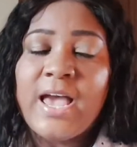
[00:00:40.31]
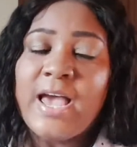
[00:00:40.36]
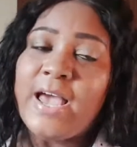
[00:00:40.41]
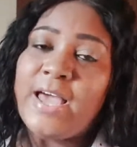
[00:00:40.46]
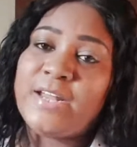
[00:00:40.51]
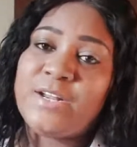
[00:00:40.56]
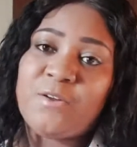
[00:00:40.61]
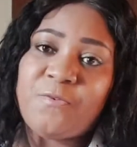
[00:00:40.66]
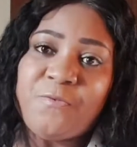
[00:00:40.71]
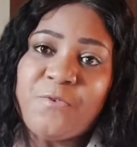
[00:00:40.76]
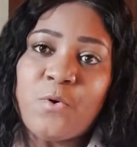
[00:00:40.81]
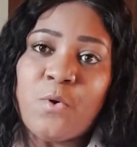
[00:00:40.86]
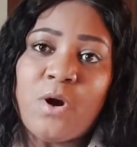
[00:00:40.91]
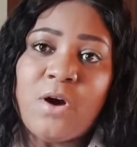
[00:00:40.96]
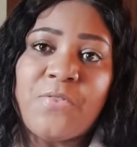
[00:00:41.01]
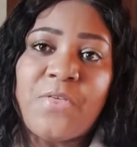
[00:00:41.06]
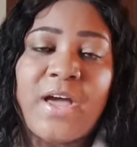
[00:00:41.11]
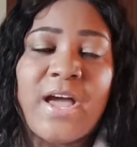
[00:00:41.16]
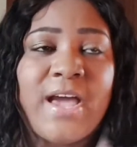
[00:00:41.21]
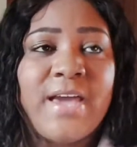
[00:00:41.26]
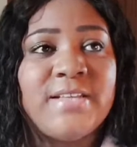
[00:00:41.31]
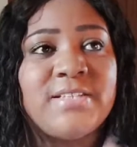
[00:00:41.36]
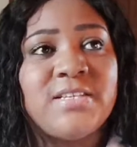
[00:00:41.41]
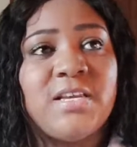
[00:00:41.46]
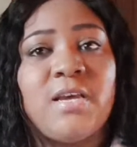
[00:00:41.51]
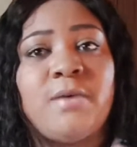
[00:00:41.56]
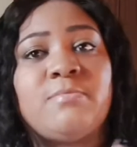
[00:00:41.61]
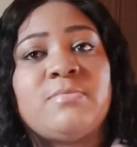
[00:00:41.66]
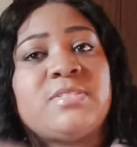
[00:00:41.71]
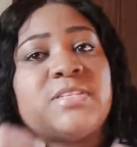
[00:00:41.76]
and a few other
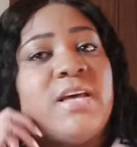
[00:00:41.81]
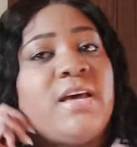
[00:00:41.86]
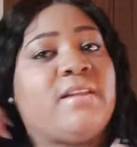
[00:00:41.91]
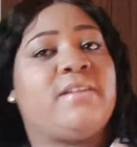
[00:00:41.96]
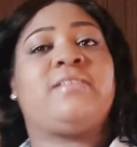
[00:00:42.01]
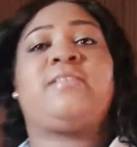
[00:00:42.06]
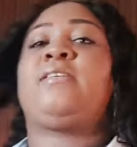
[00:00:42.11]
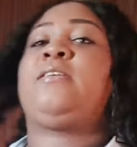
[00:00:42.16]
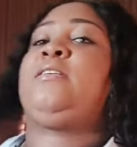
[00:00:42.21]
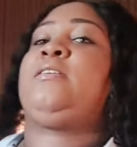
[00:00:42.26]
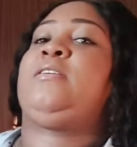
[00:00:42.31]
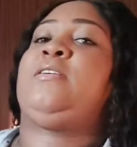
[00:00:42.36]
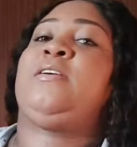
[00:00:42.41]
items, and